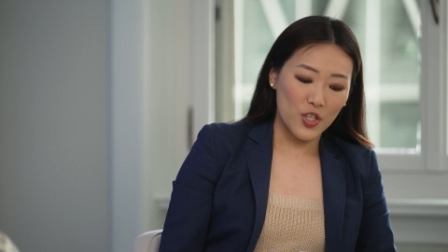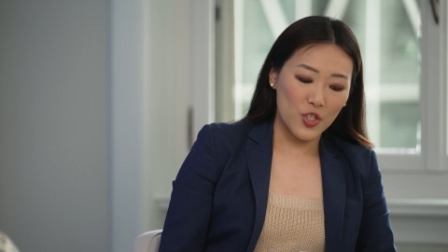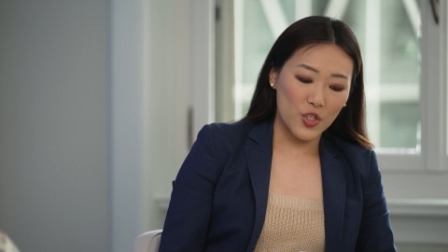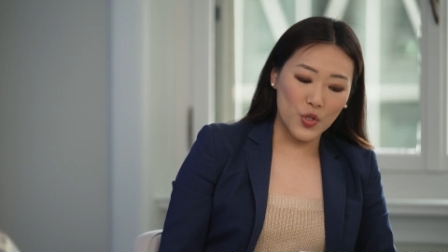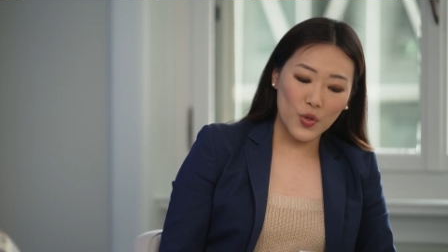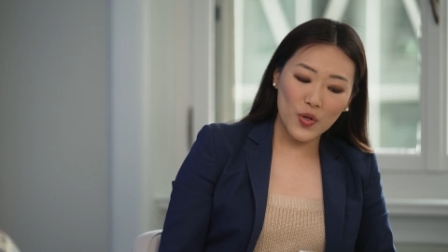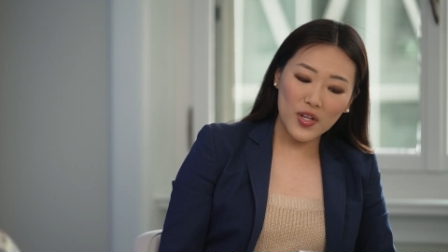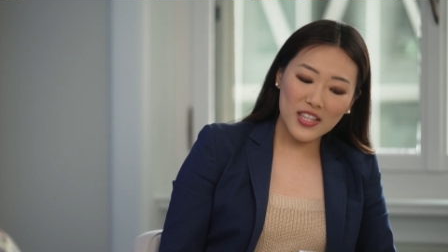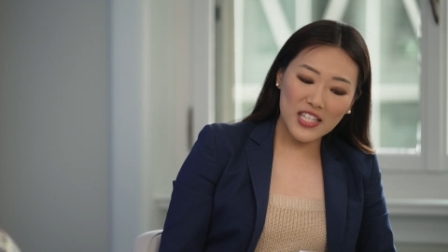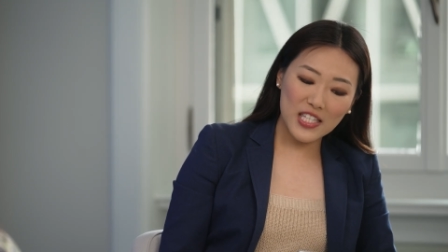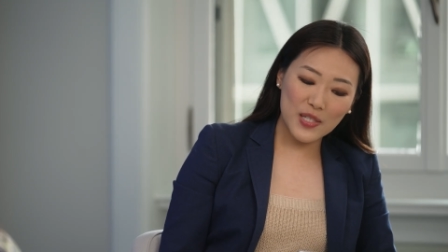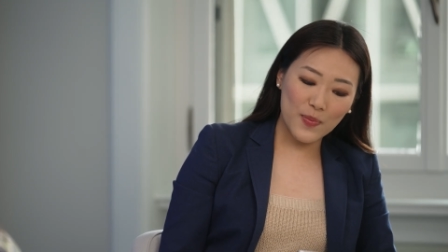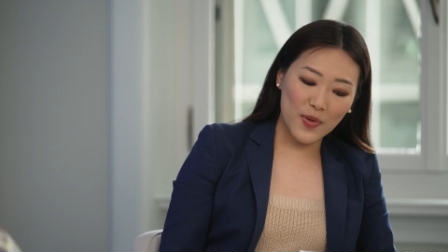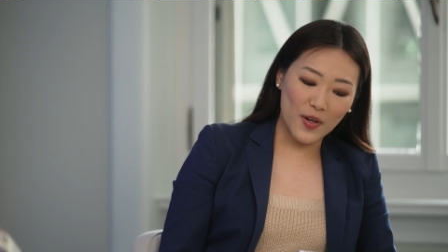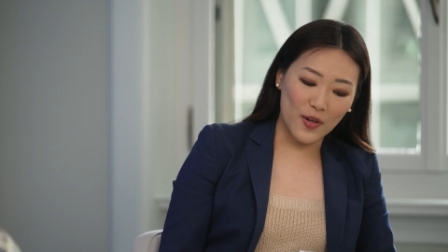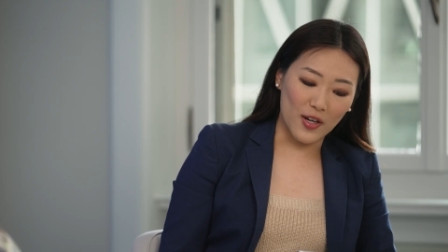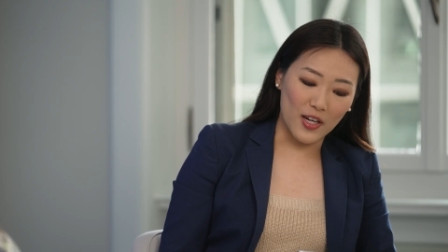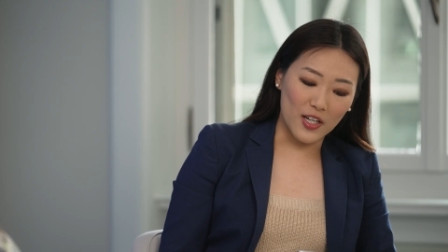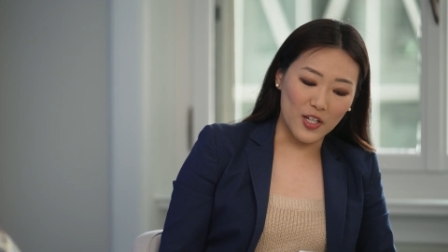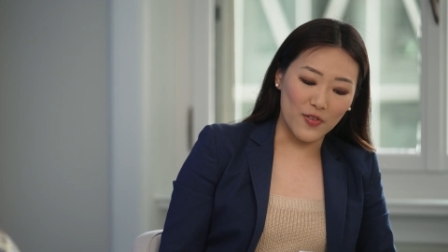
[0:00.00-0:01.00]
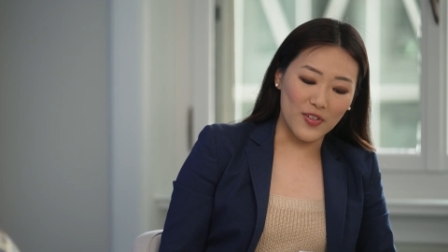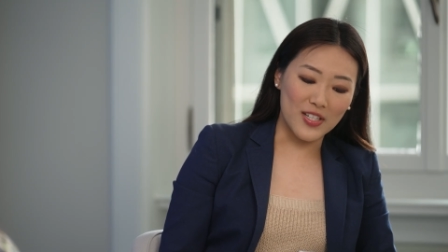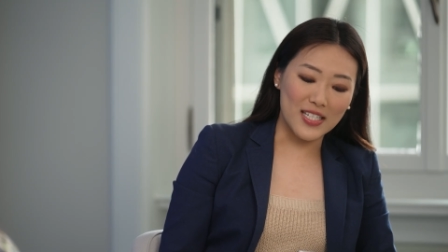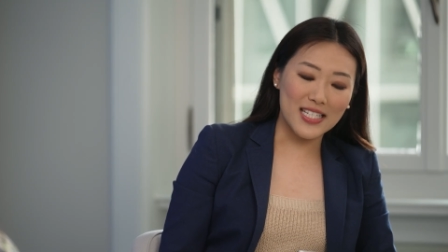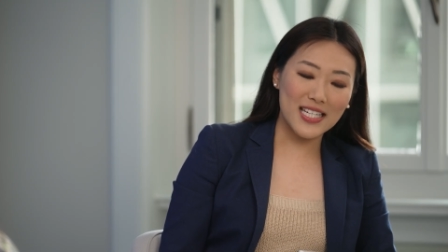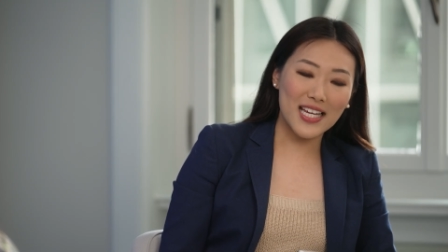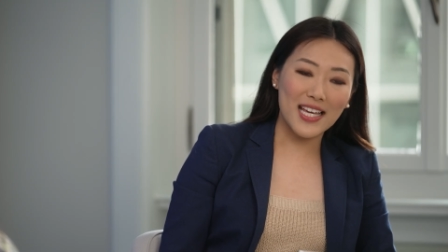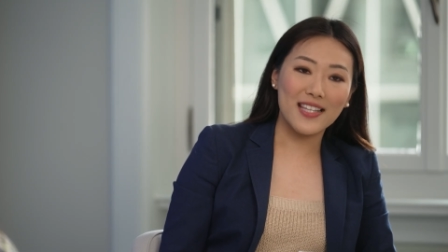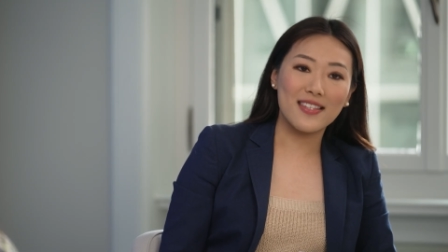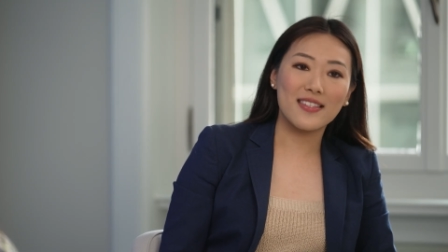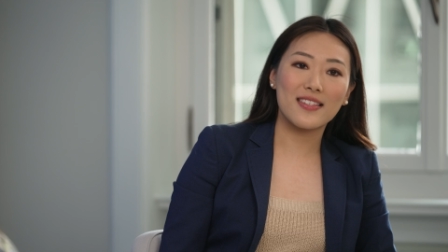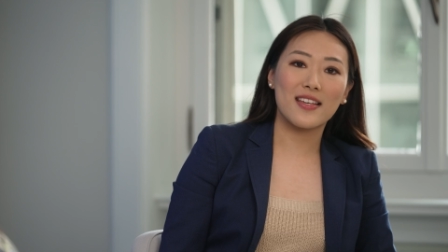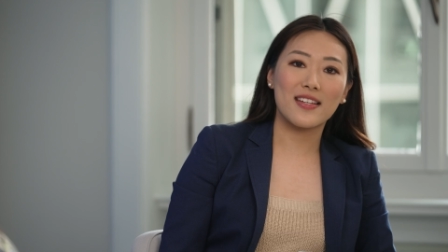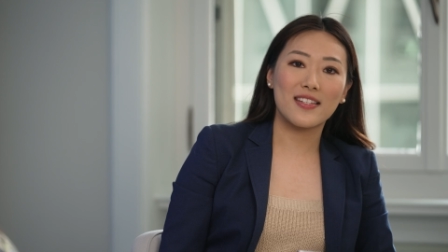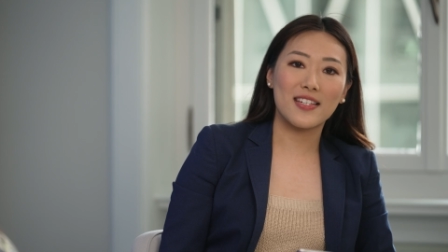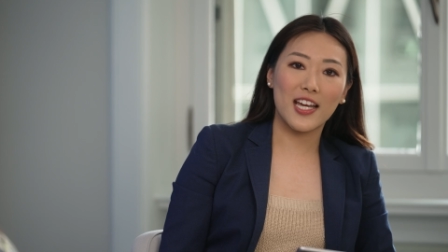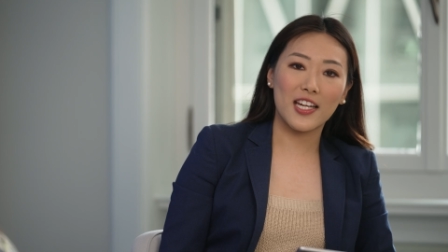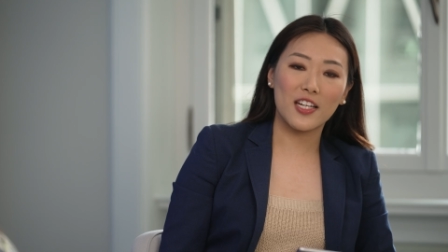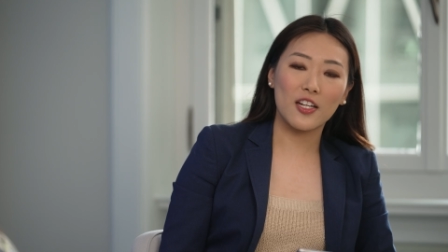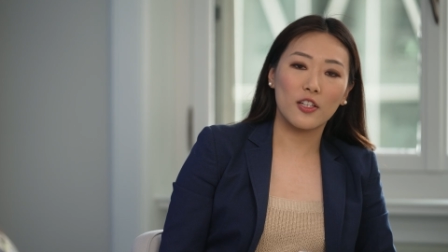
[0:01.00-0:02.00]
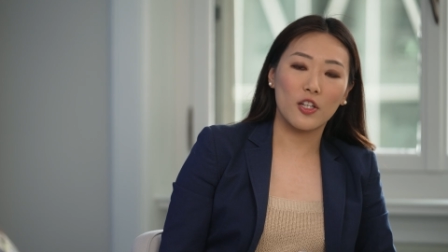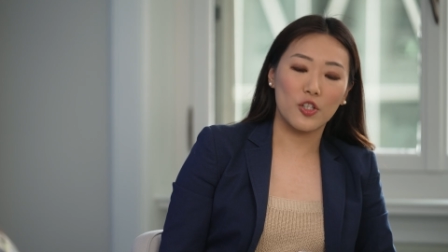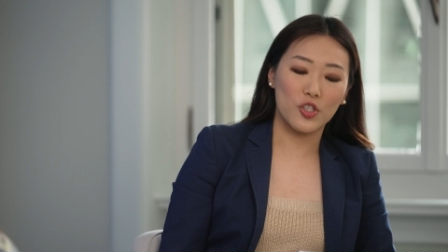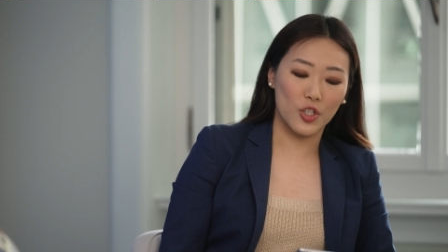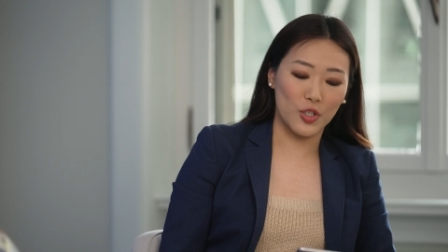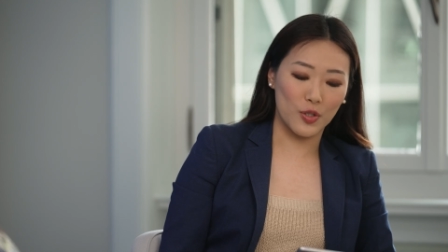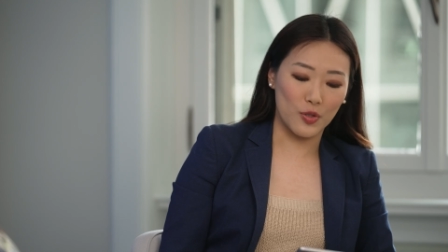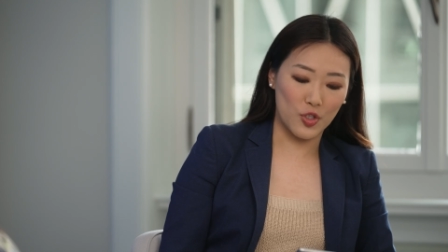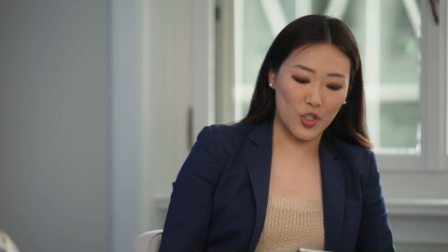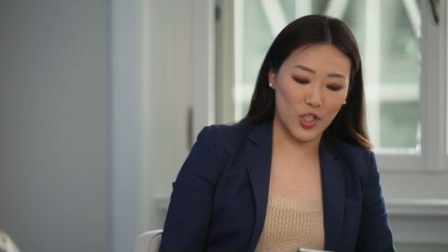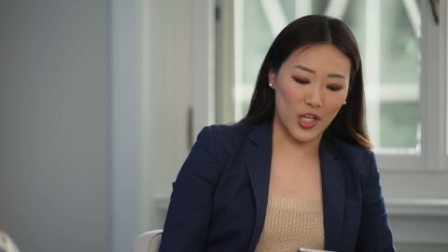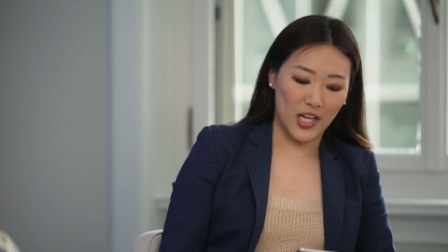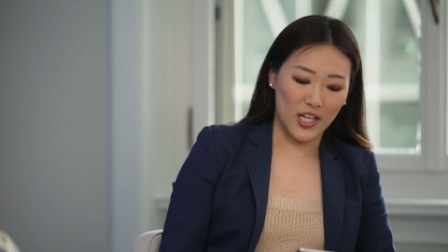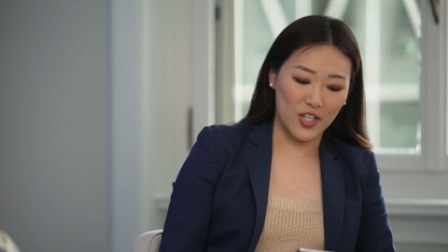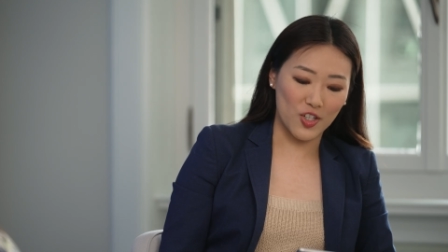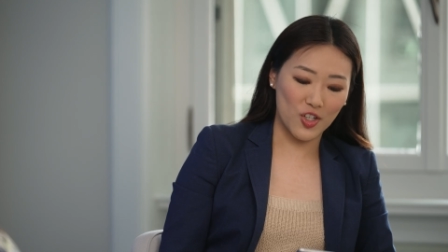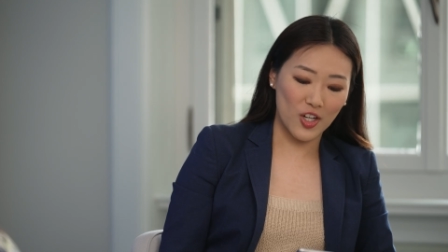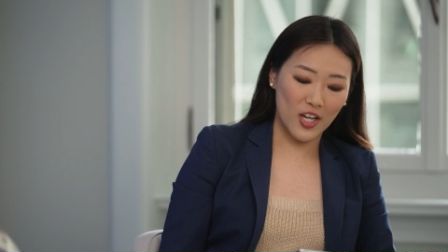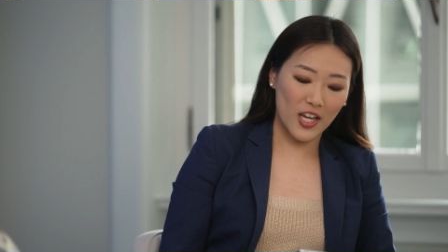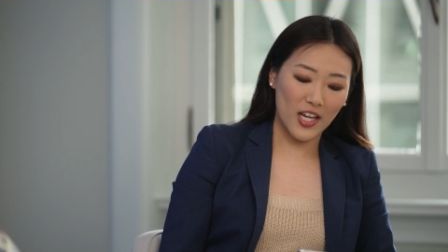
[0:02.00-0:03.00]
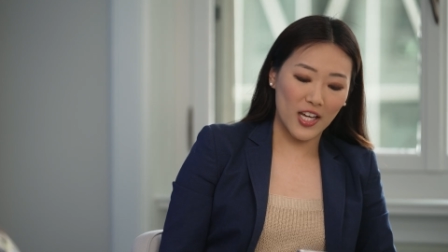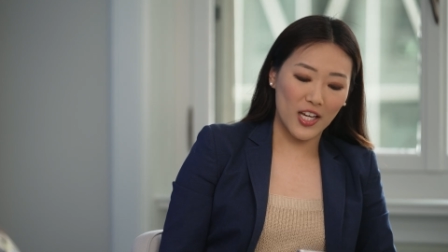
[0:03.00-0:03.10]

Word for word: During this period of intense technological change,